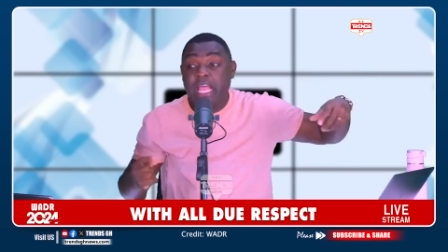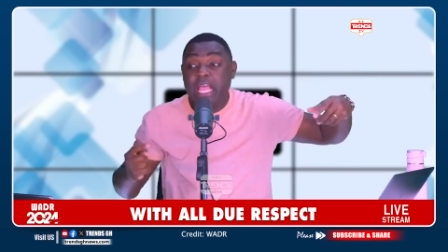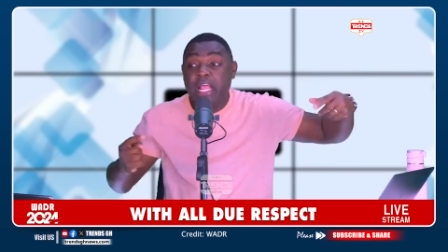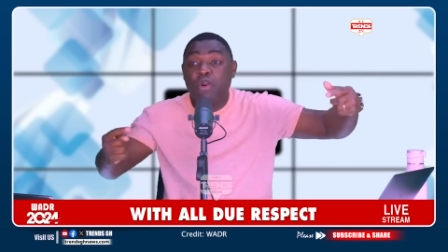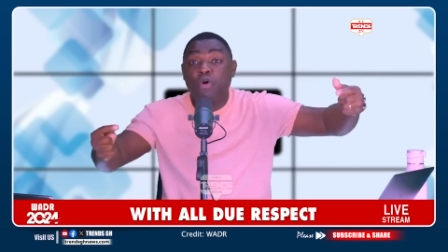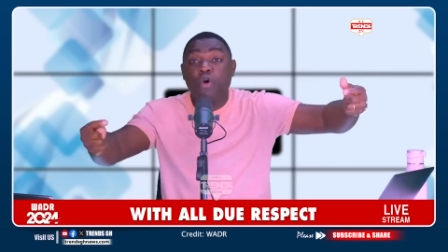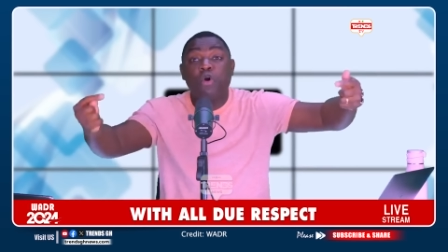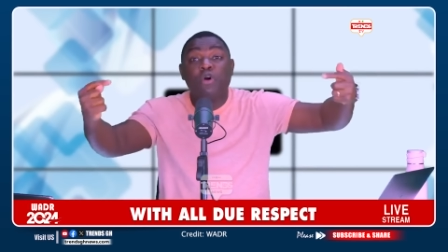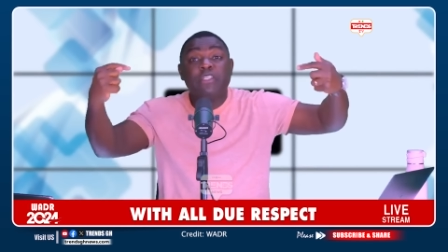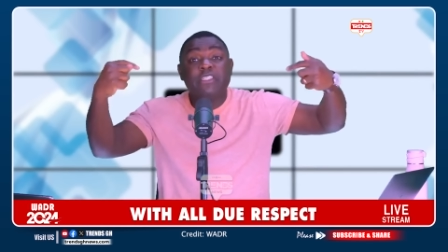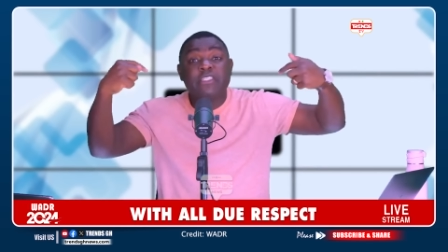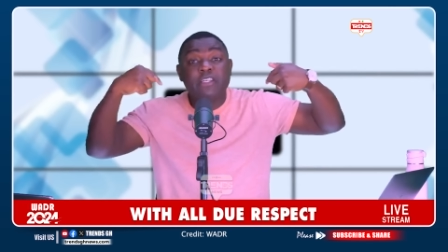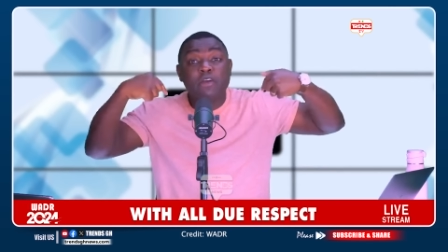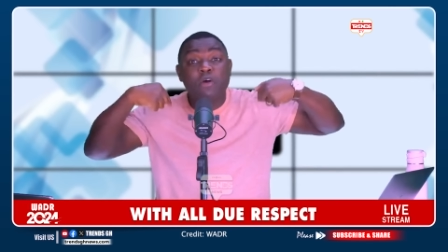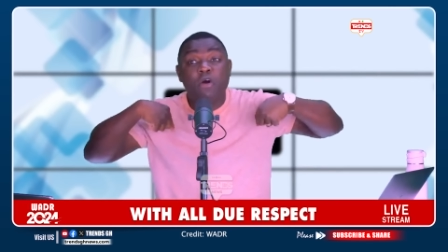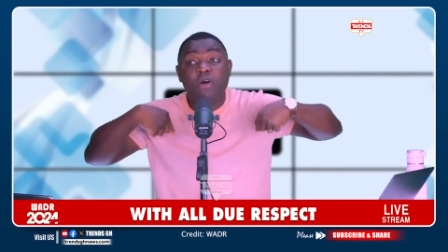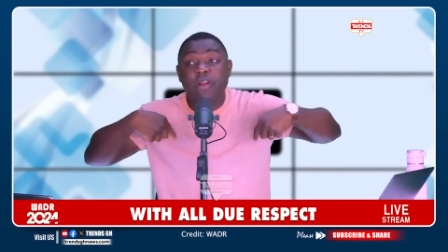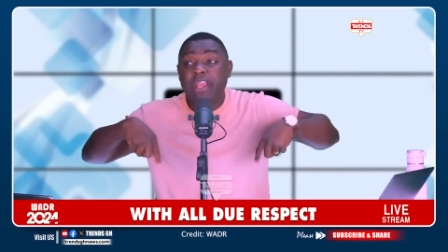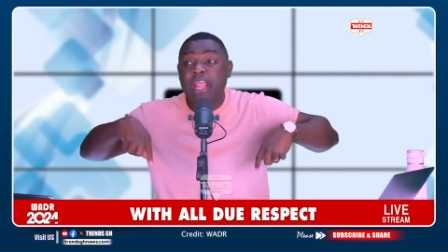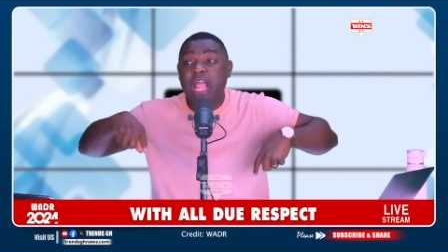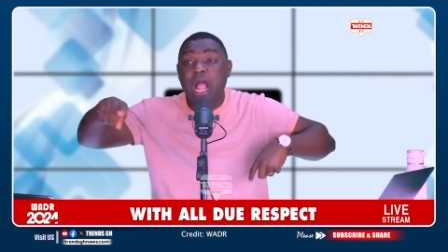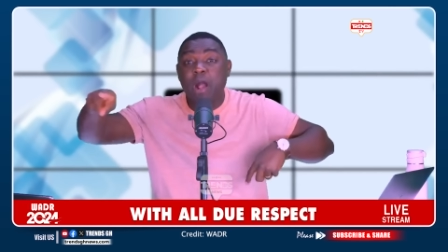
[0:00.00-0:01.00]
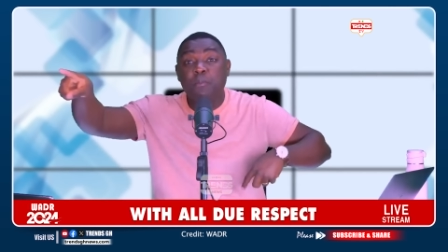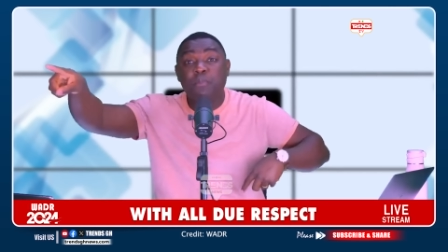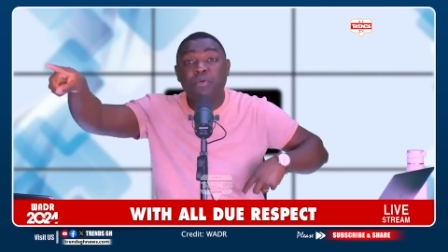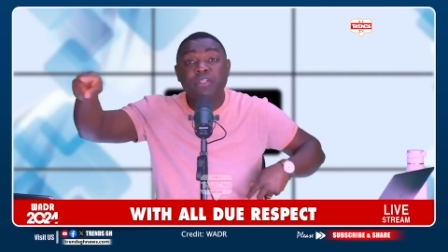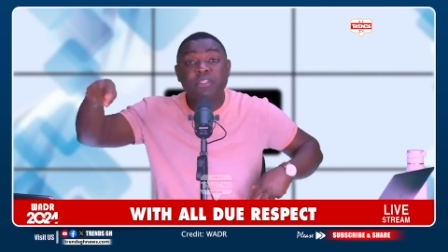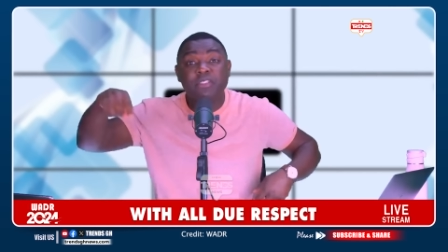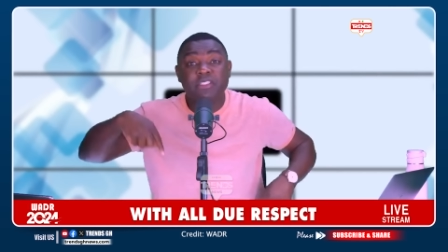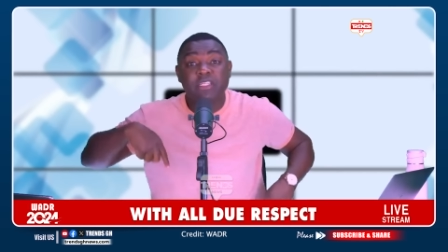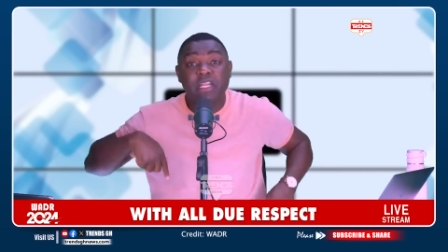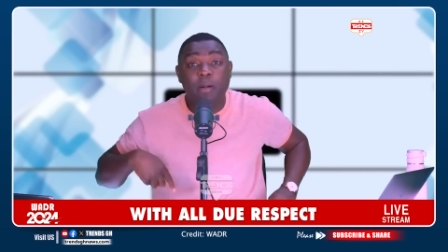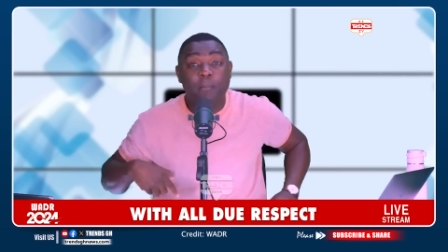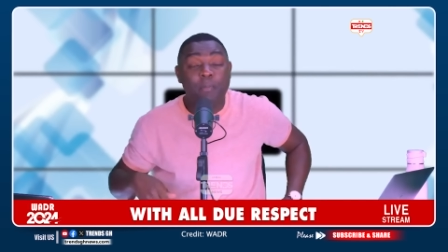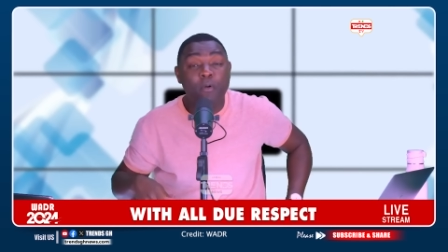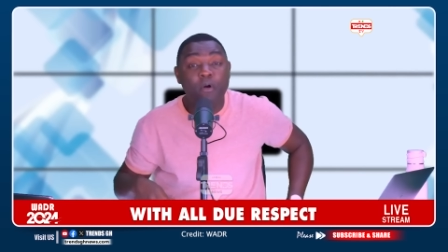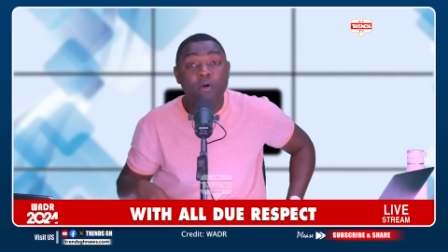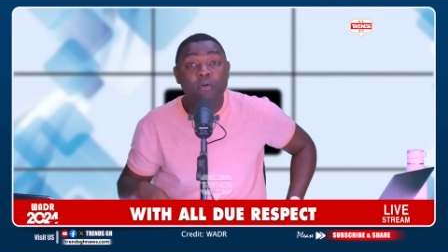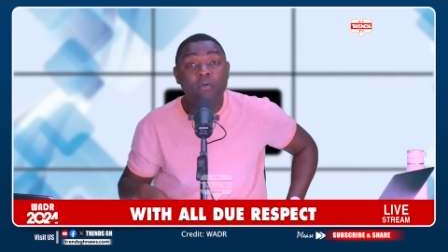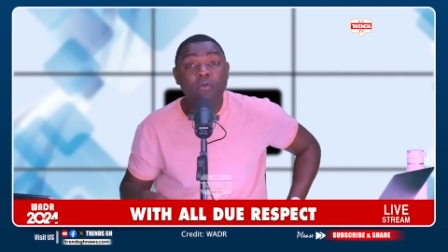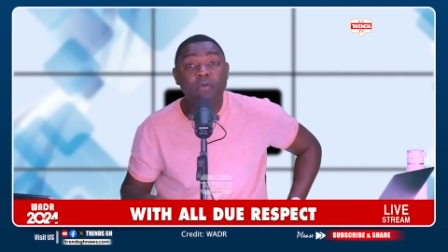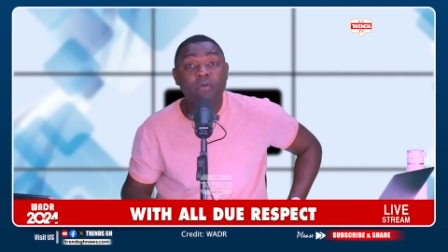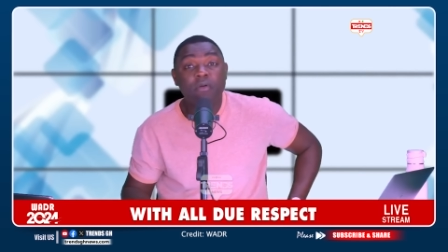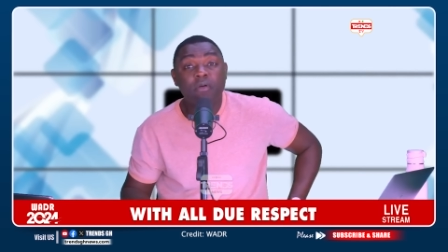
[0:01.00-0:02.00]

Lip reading: Eno oji one abu jinapo.